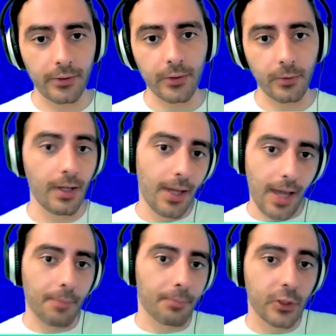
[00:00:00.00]
So
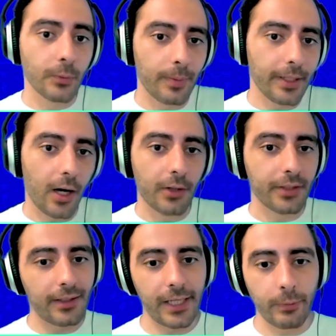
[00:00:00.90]
presumably, all
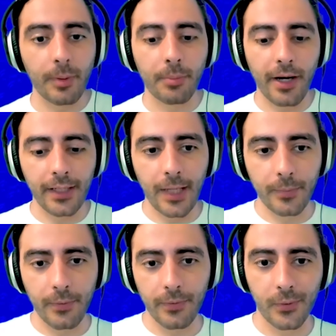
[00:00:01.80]
19 will be brought up
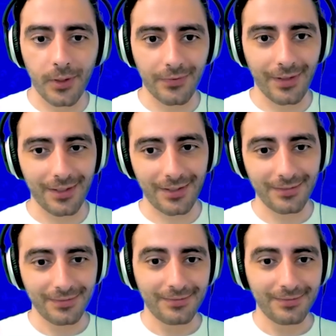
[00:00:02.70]
over the course of this.